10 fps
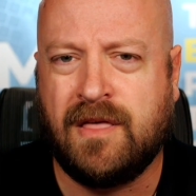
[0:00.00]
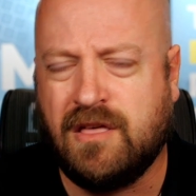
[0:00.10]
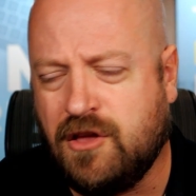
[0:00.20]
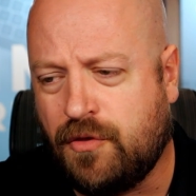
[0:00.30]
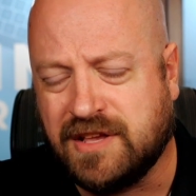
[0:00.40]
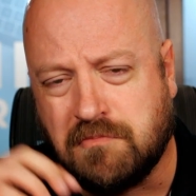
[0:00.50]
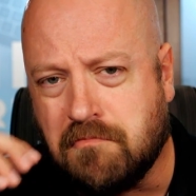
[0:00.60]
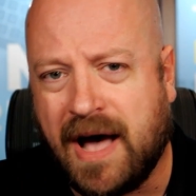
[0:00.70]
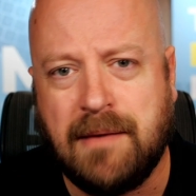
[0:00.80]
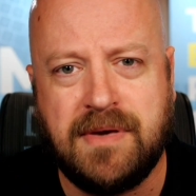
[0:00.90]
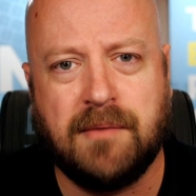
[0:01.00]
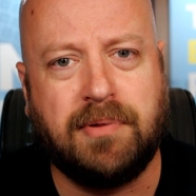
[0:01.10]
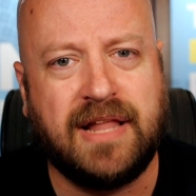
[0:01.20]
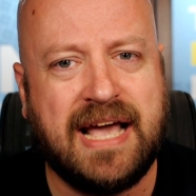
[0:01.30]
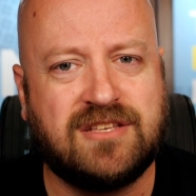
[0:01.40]
this might be a
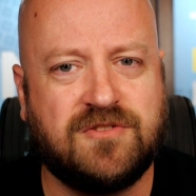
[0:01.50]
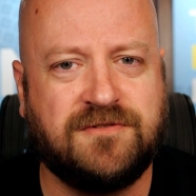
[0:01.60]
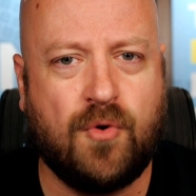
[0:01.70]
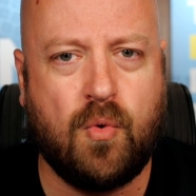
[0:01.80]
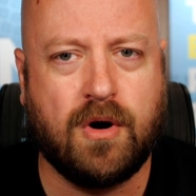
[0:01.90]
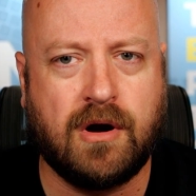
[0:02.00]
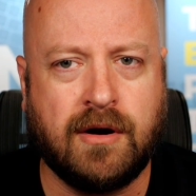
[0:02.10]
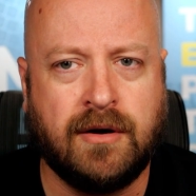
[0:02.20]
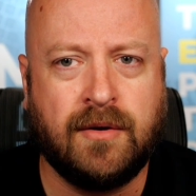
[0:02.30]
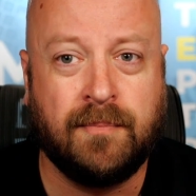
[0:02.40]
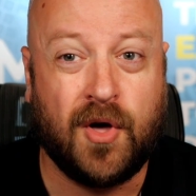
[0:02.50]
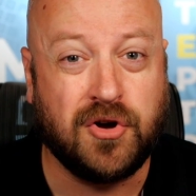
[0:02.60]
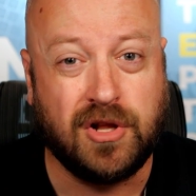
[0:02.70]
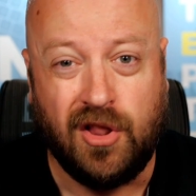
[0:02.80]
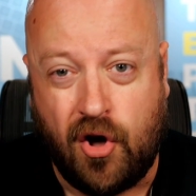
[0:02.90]
place for a
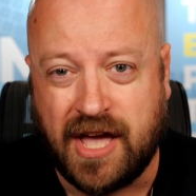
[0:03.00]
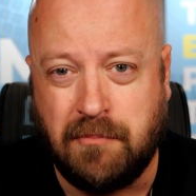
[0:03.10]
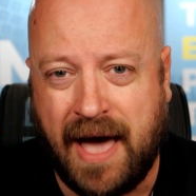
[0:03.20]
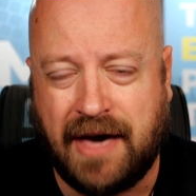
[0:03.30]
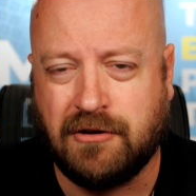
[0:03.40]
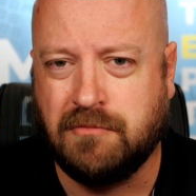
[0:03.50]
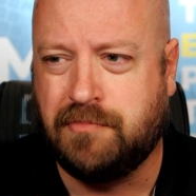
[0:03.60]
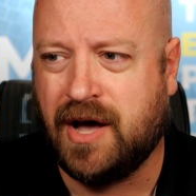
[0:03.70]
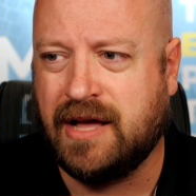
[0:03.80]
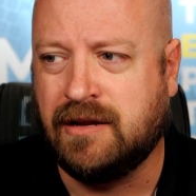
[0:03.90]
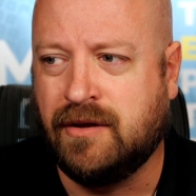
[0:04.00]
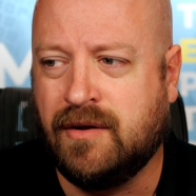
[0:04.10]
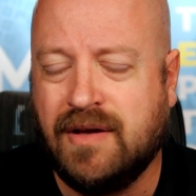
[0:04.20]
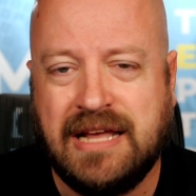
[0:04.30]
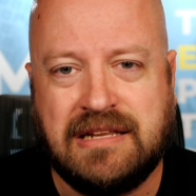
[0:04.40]
good logging pattern, but
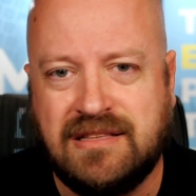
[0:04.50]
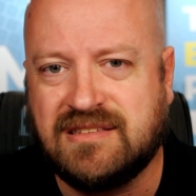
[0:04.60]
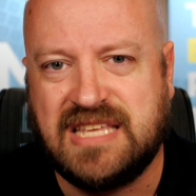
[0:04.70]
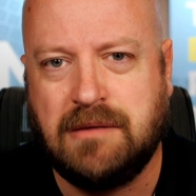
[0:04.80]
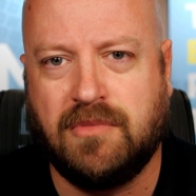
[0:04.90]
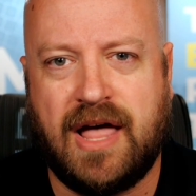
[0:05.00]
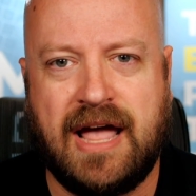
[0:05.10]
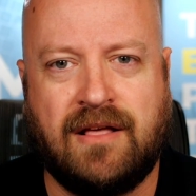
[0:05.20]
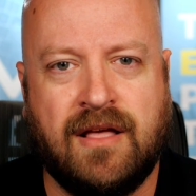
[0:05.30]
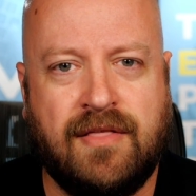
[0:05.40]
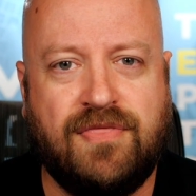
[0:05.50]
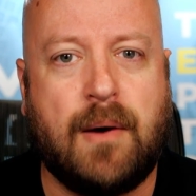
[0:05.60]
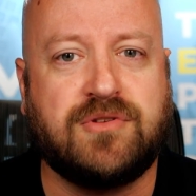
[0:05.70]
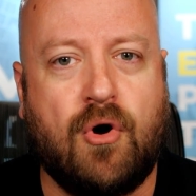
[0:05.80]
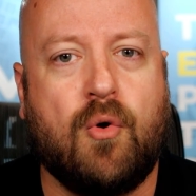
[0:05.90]
it didn't seem like that
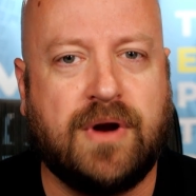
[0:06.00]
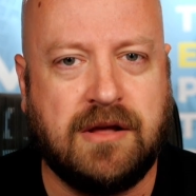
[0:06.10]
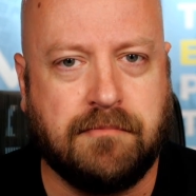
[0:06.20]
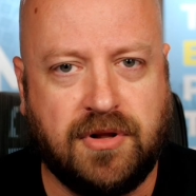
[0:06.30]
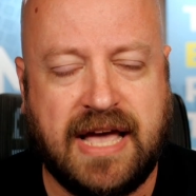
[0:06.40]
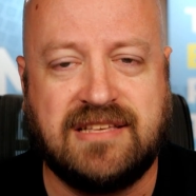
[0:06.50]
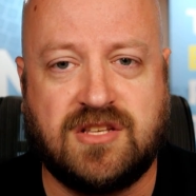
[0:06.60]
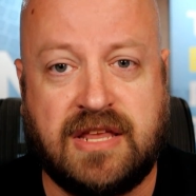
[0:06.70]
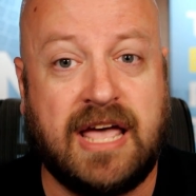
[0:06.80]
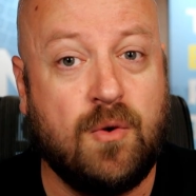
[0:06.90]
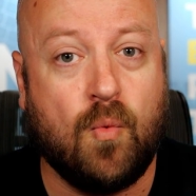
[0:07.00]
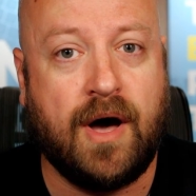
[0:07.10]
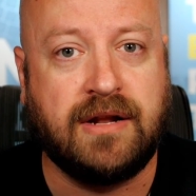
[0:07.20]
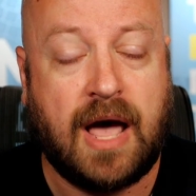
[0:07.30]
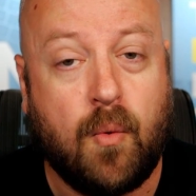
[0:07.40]
was already in place. And
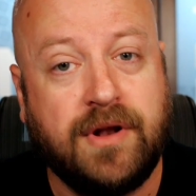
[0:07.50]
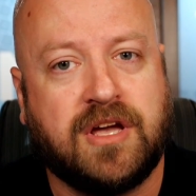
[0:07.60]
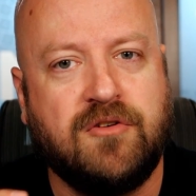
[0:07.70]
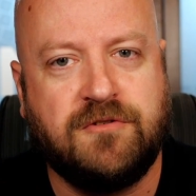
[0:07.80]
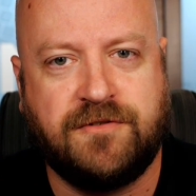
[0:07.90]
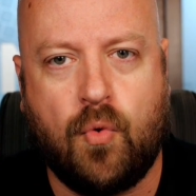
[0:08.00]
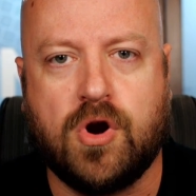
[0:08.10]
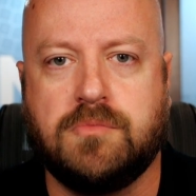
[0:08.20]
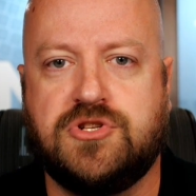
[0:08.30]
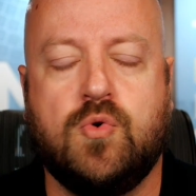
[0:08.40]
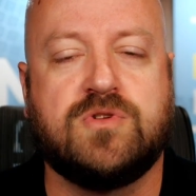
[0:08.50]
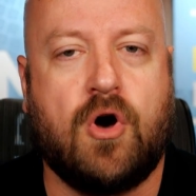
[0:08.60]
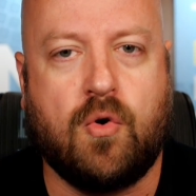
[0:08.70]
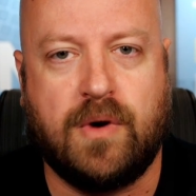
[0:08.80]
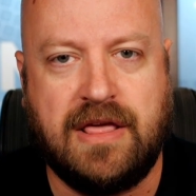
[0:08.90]
I want to conform to what was
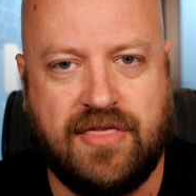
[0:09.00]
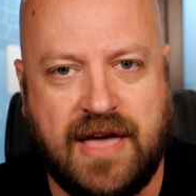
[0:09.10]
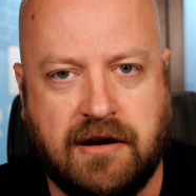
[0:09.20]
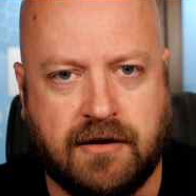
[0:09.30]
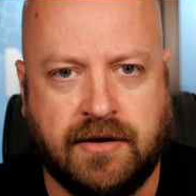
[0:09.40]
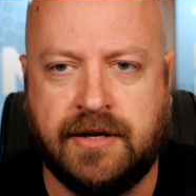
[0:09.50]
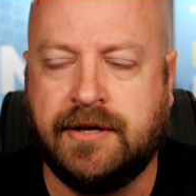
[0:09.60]
already there.